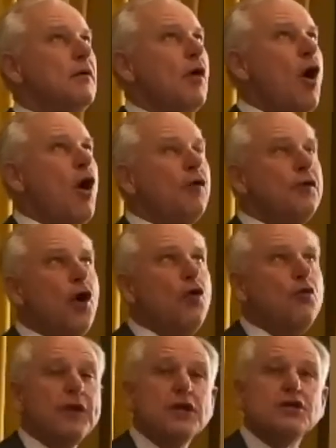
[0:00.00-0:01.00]
Although
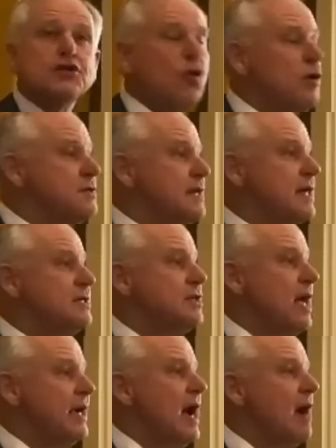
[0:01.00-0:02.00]
religious organizations
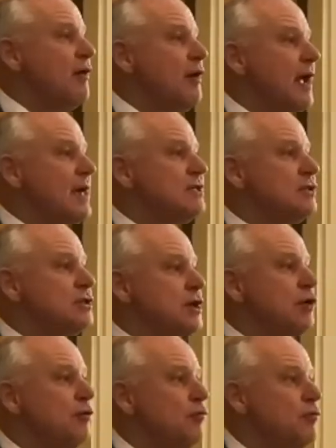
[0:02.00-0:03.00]
like congregations
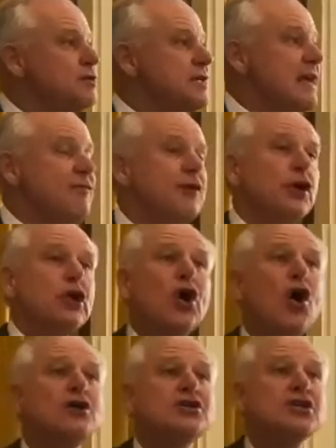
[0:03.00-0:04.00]
still receive the
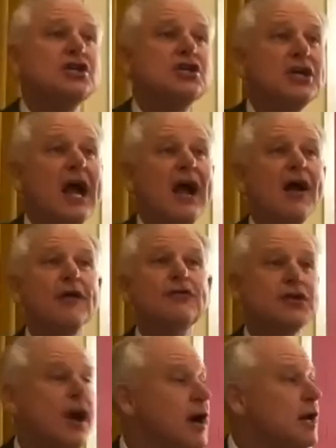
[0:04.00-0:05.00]
largest share
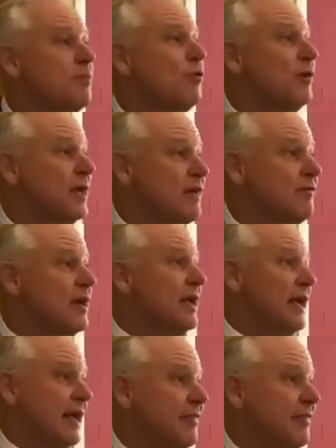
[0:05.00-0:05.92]
of charitable giving